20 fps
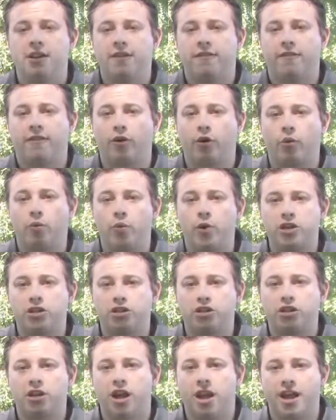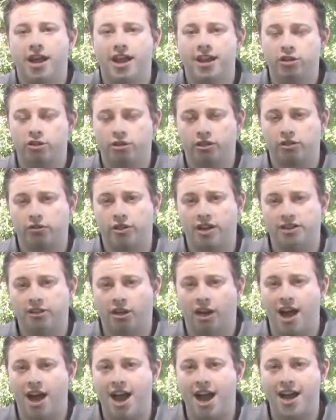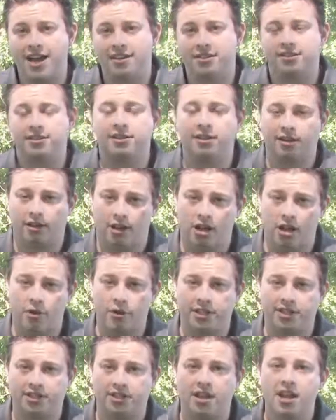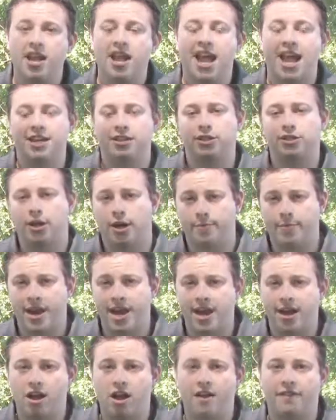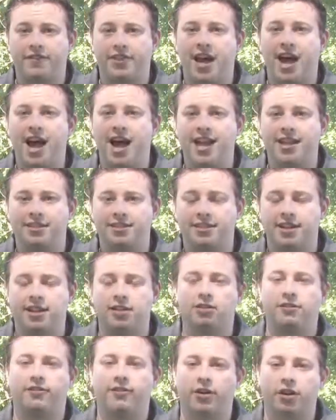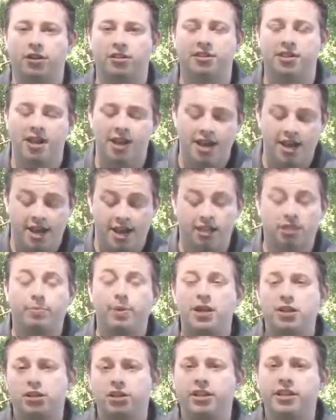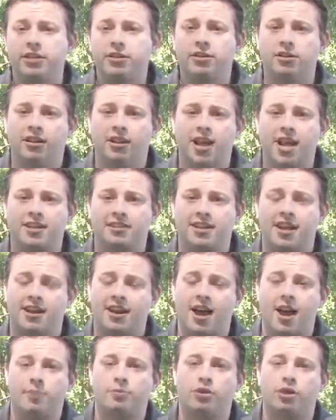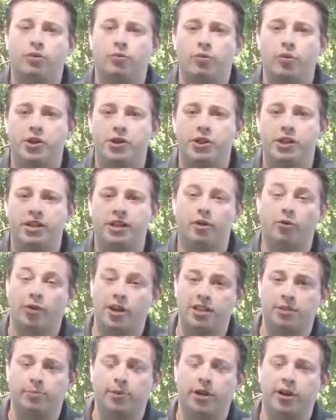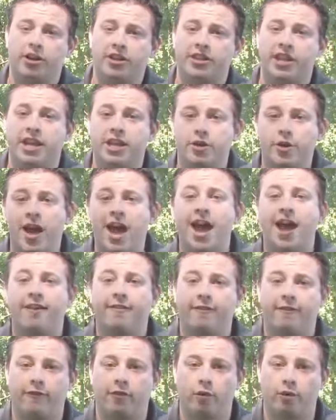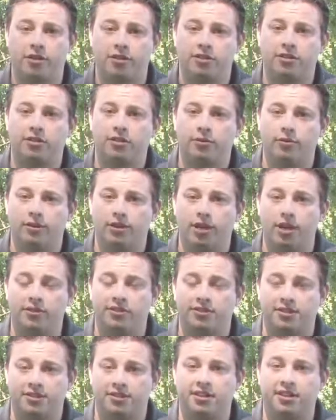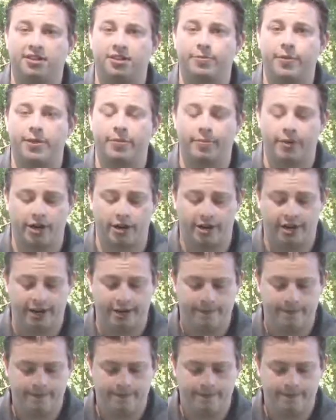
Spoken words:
for which interest rates are highest to the lowest and start paying off the highest debts first. Especially utilize that option with the grace period that you have for the student loans, the 6-month period.